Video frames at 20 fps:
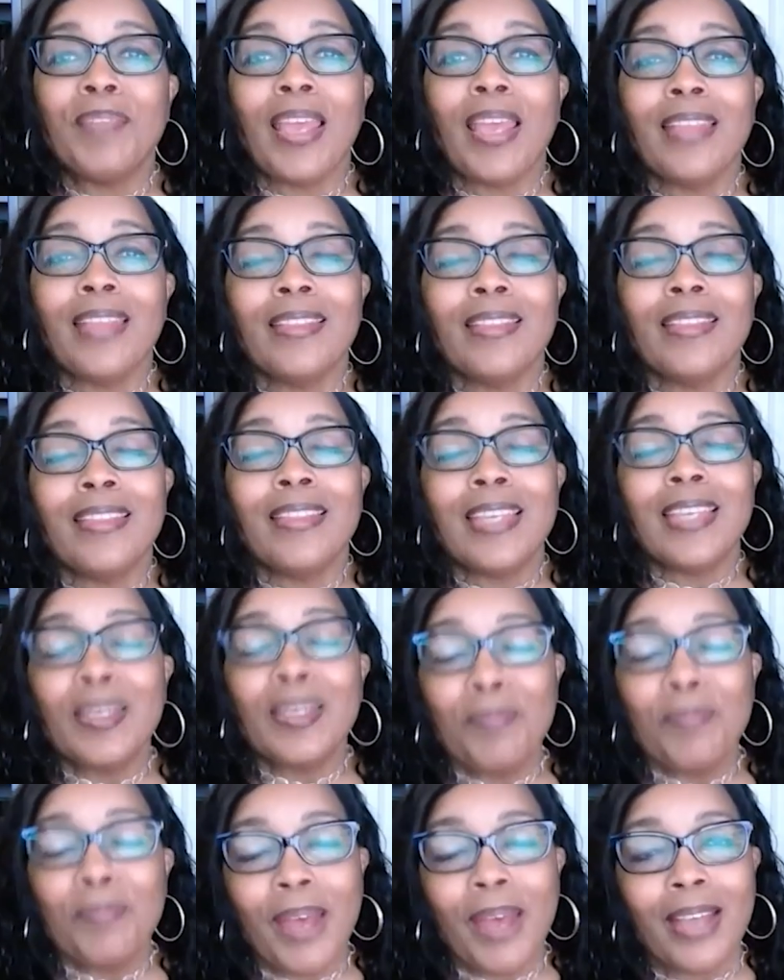And the
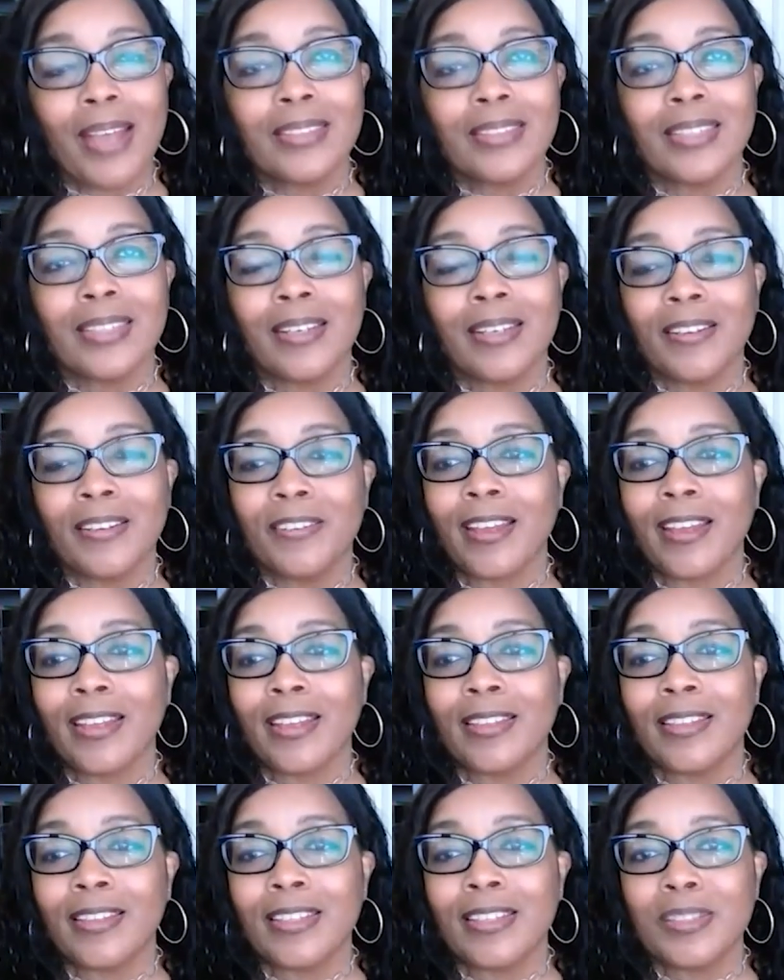impact of
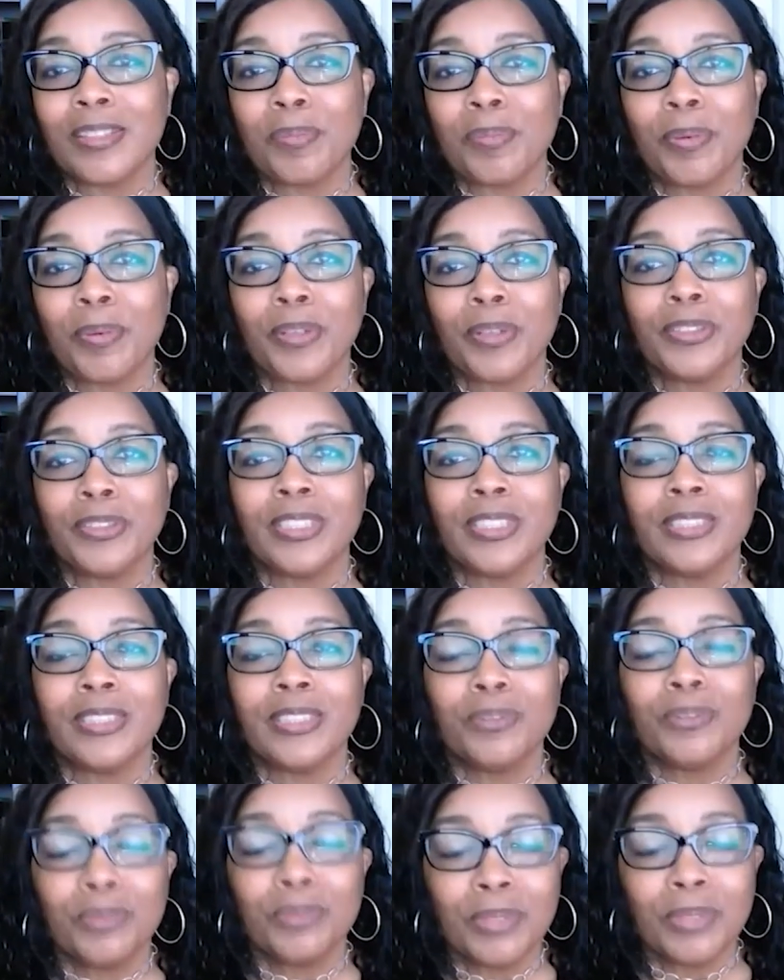this approach is
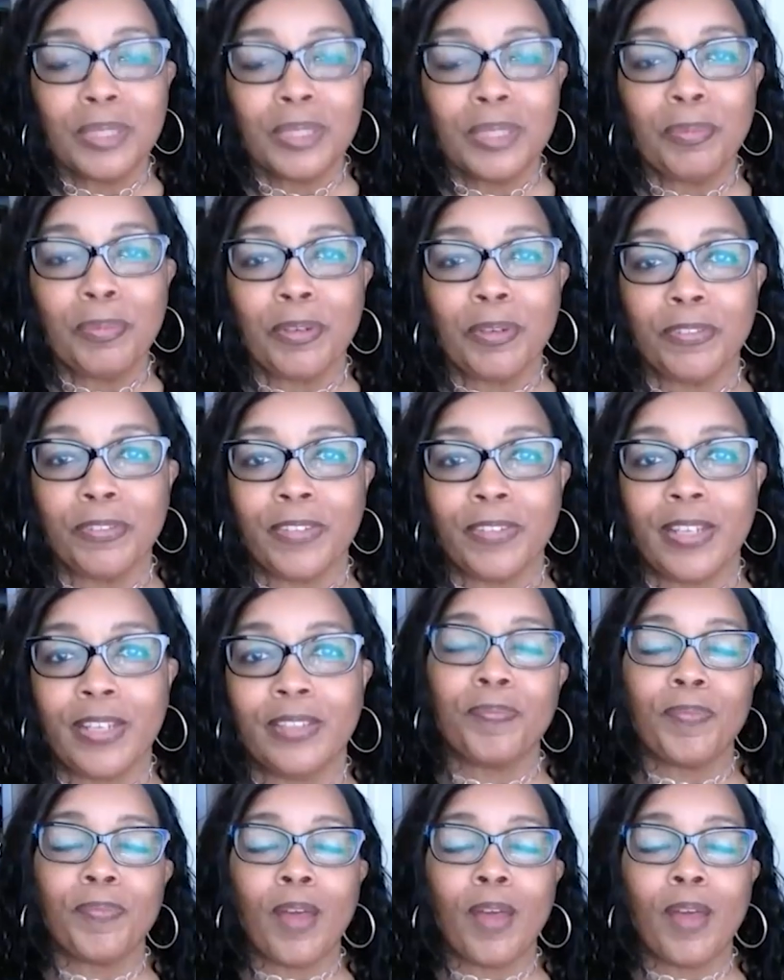really profound.